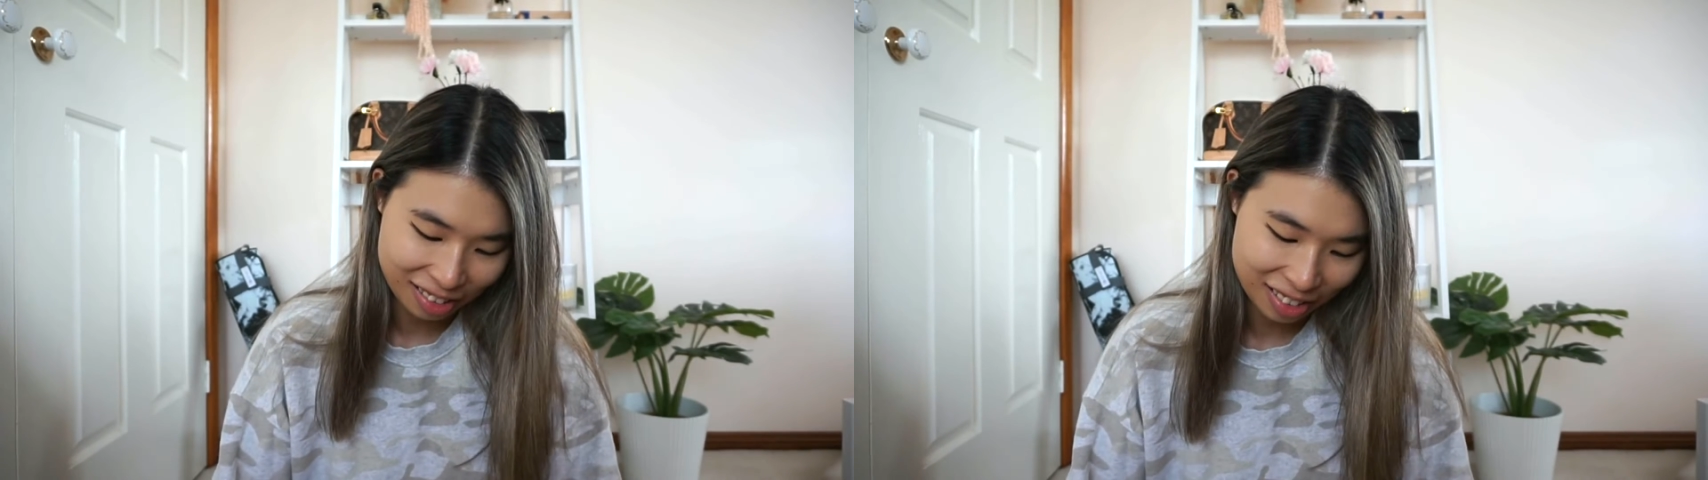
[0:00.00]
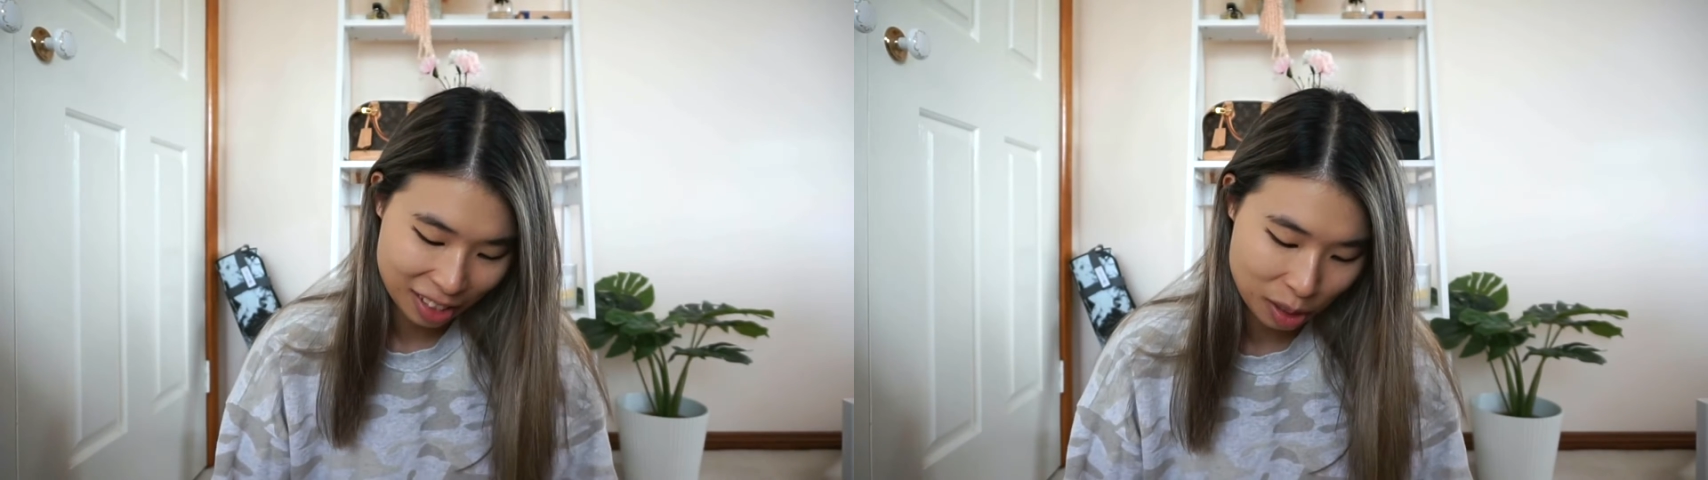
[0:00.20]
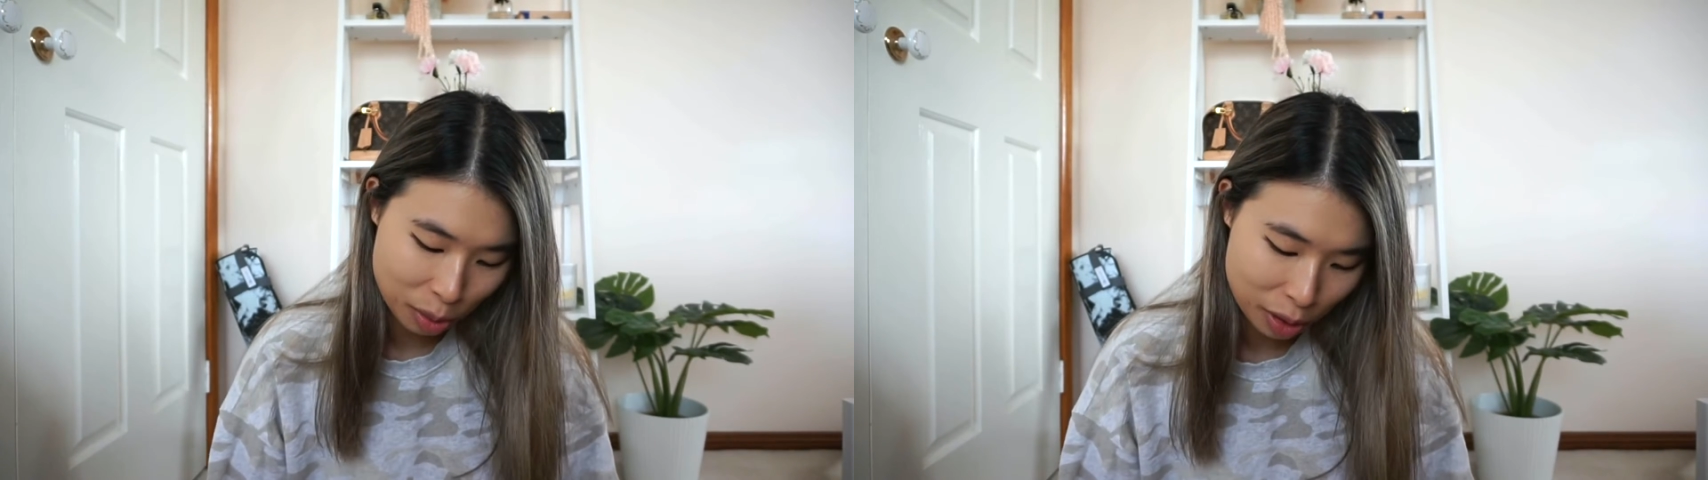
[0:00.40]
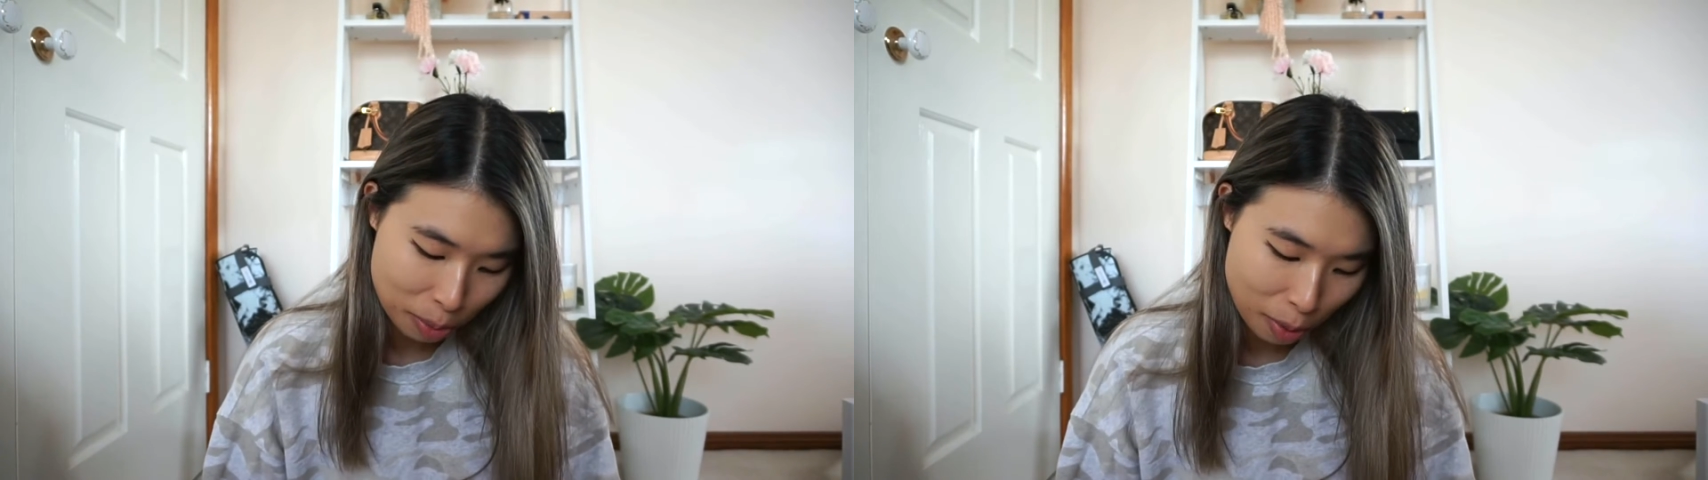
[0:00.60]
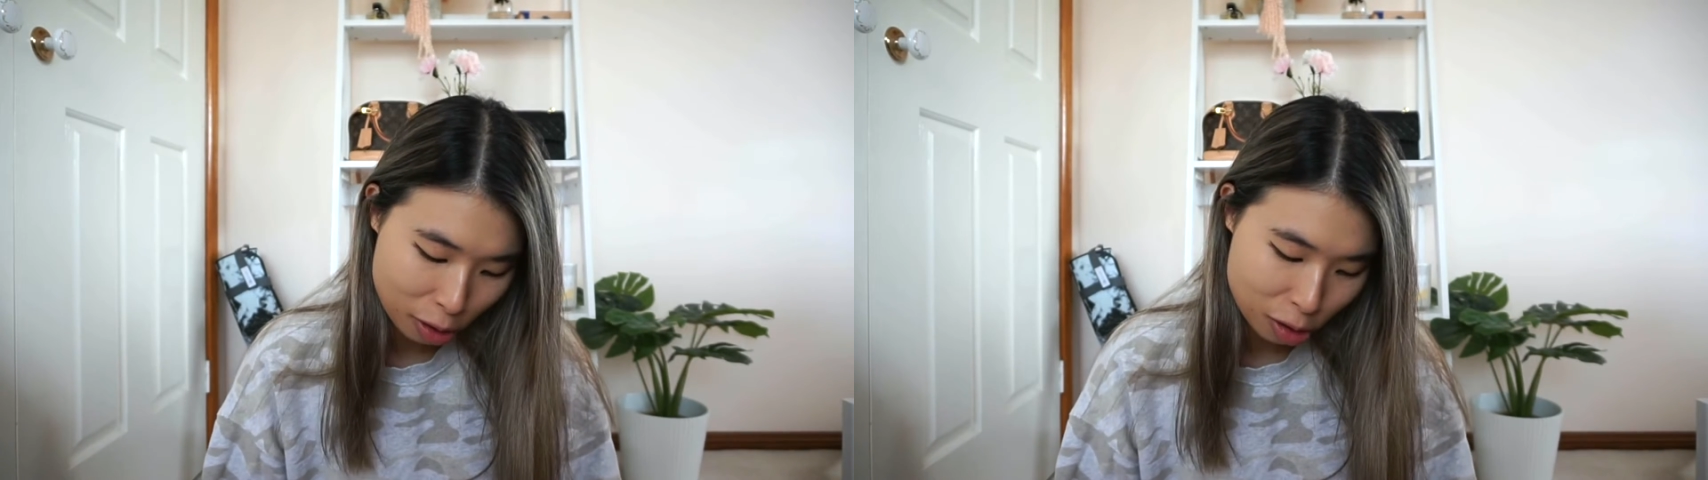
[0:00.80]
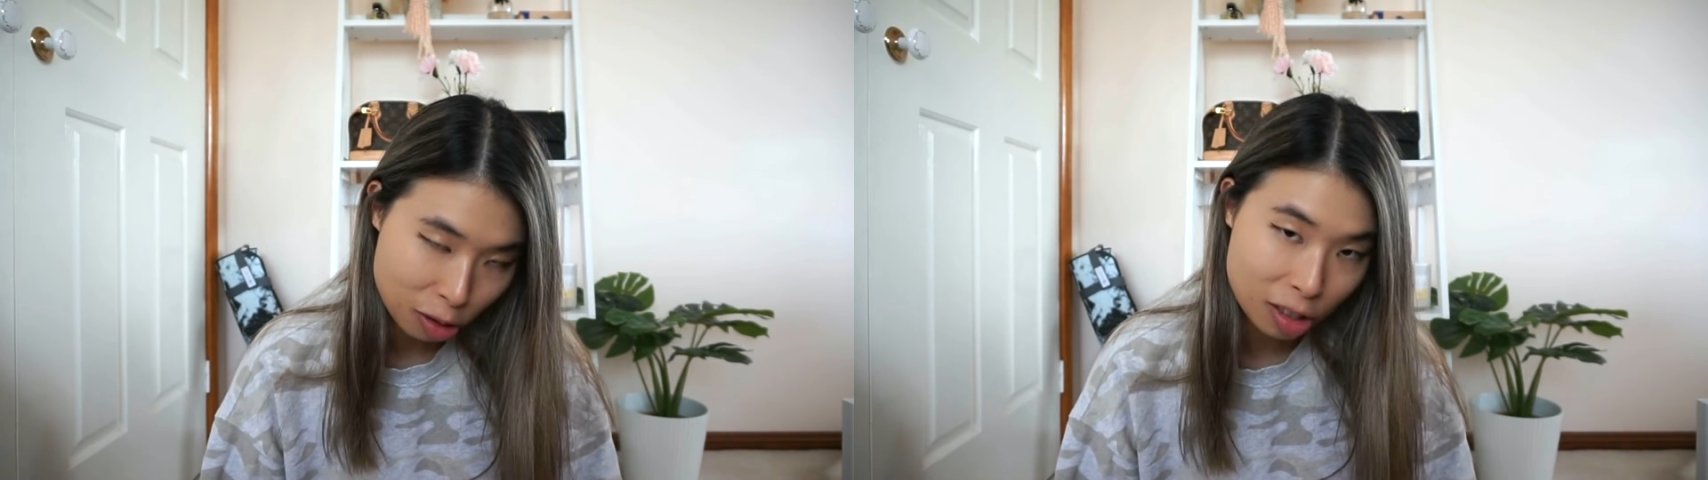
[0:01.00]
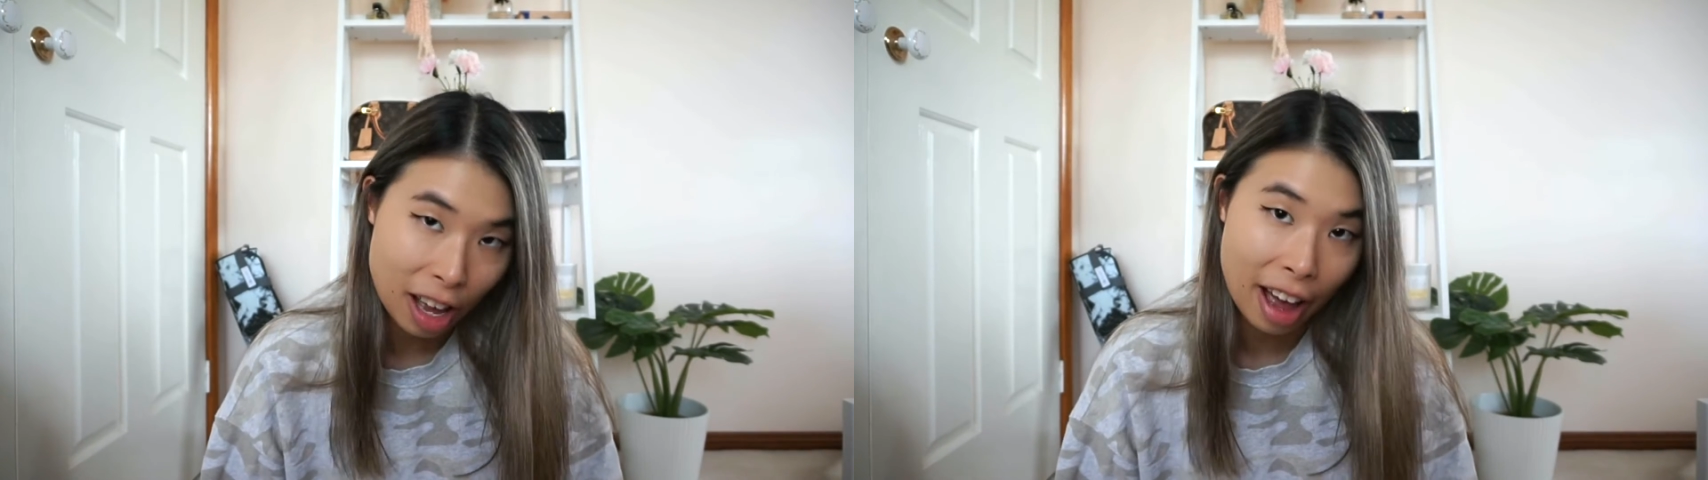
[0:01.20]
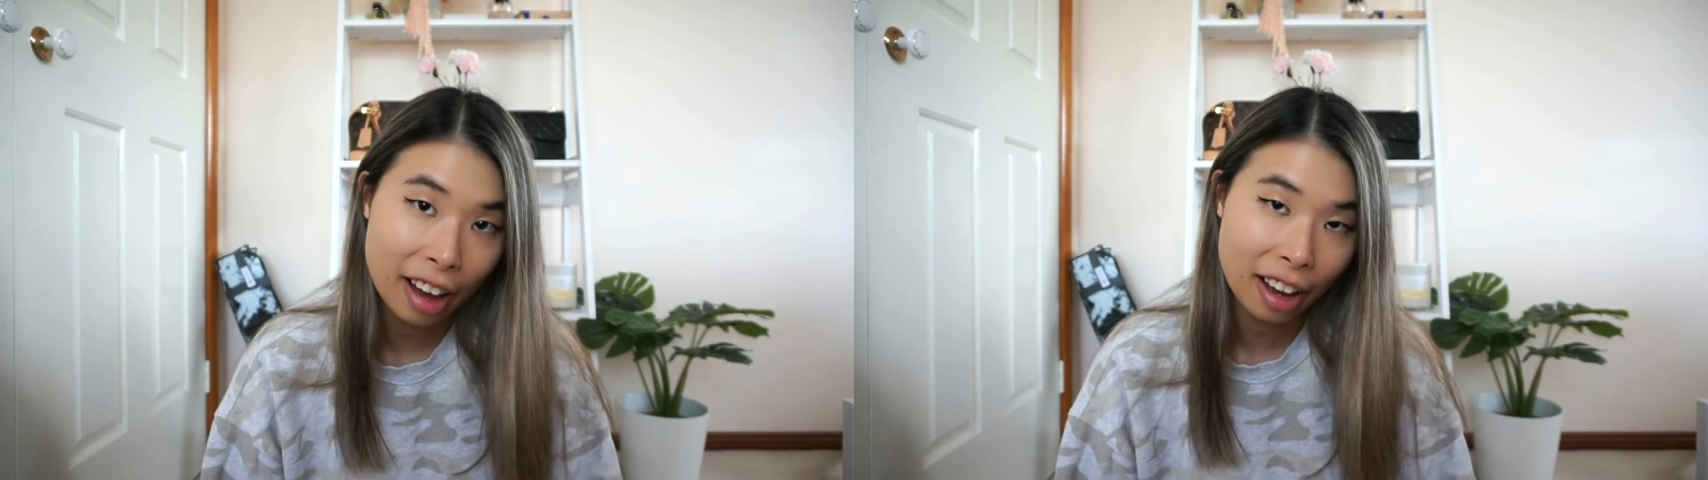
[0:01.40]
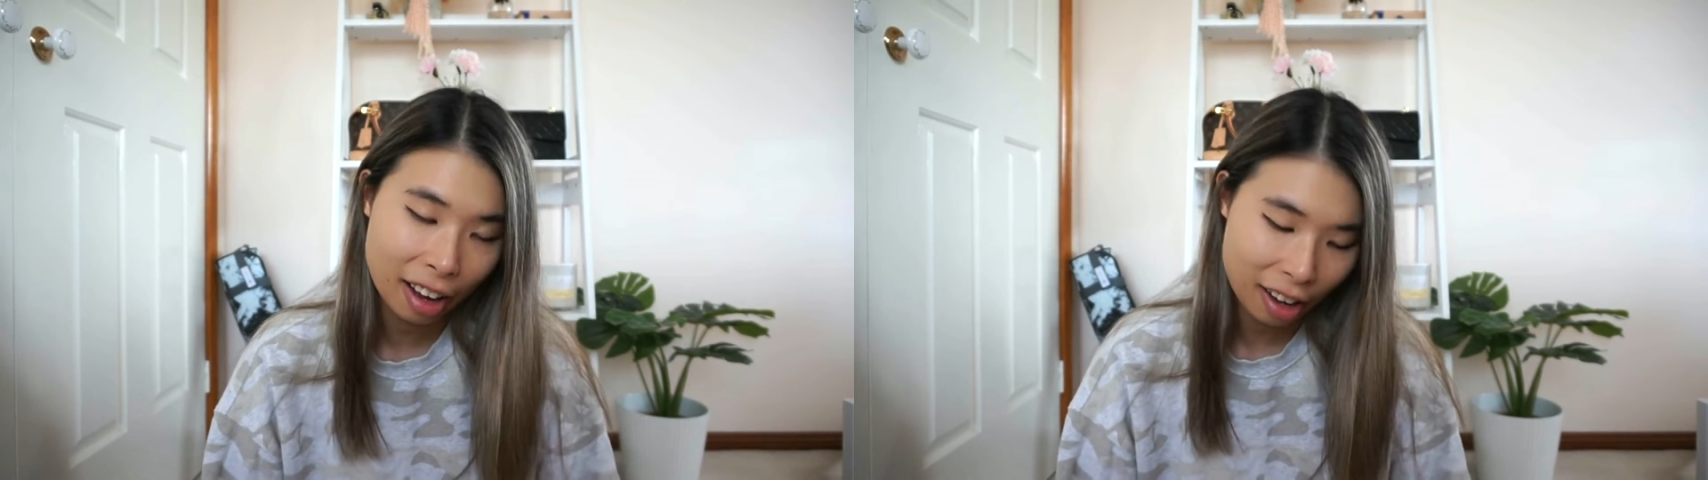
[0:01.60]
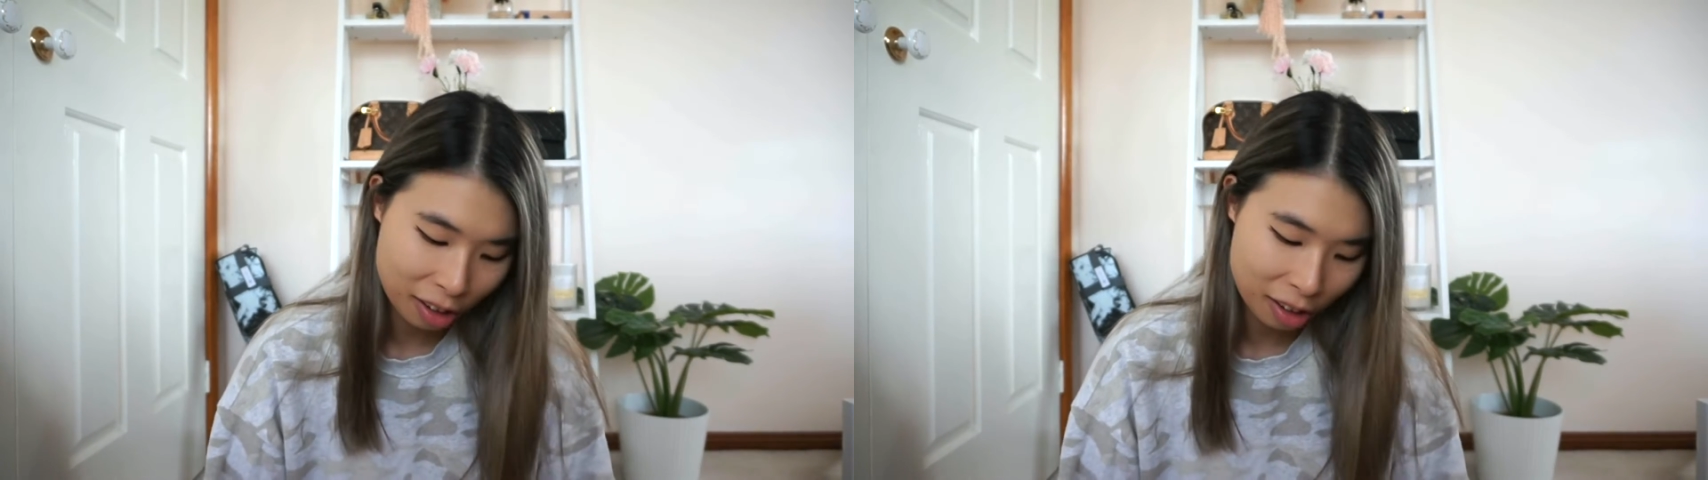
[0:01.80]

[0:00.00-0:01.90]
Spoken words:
this is what the box looks like.